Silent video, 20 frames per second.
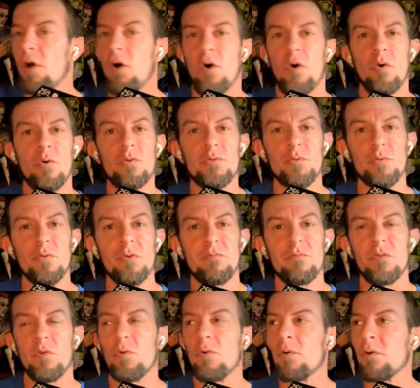a hole through the
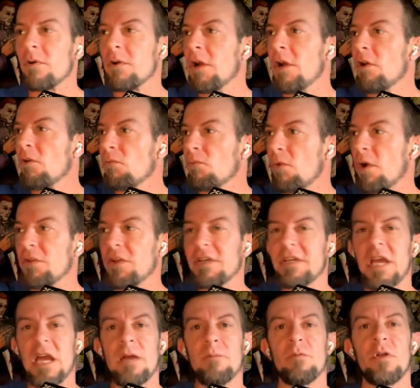floor run the
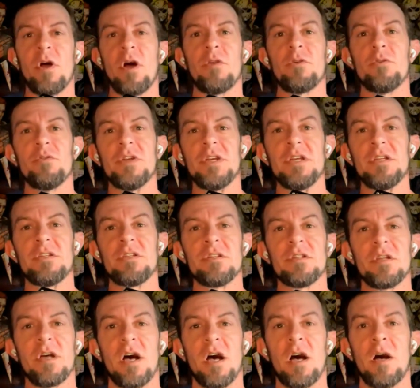cable underneath
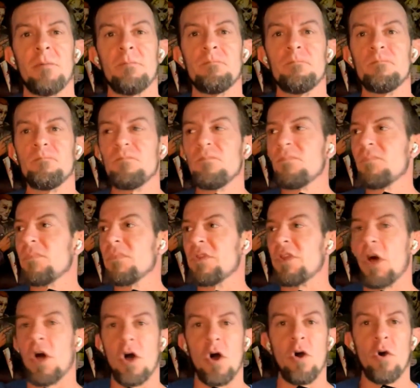um,
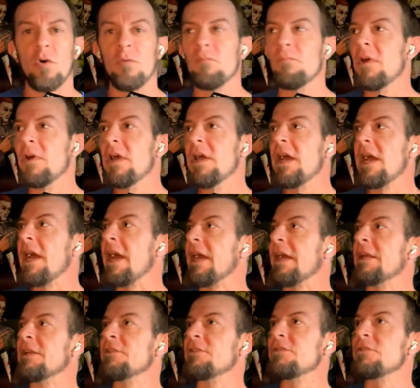the home
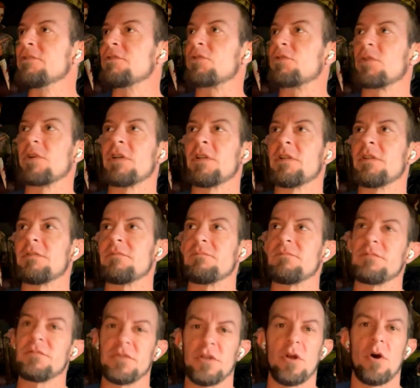and drill
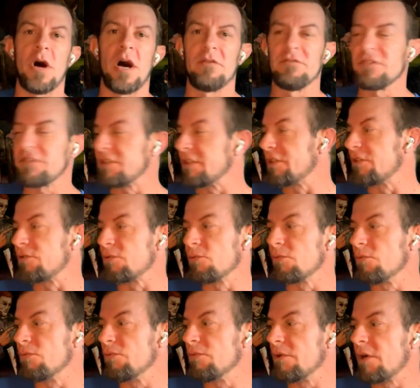you know obviously
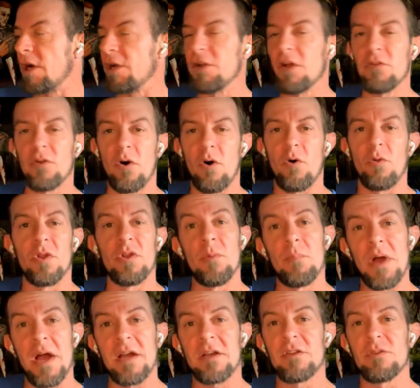through another hole in the
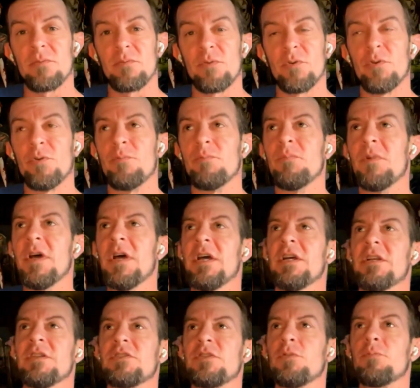back of the room
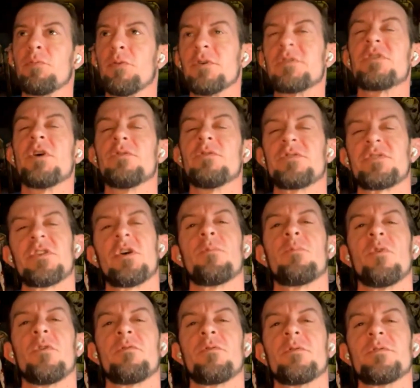to put those
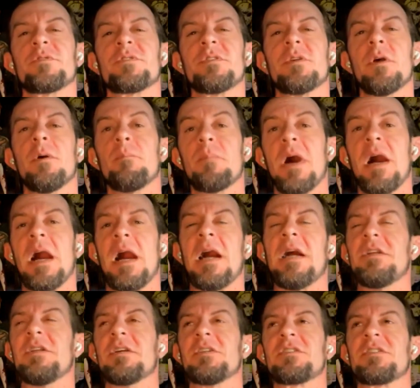subwoofers
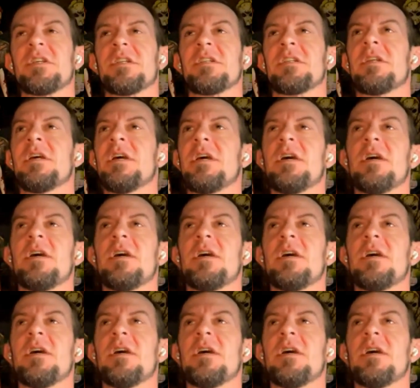behind us and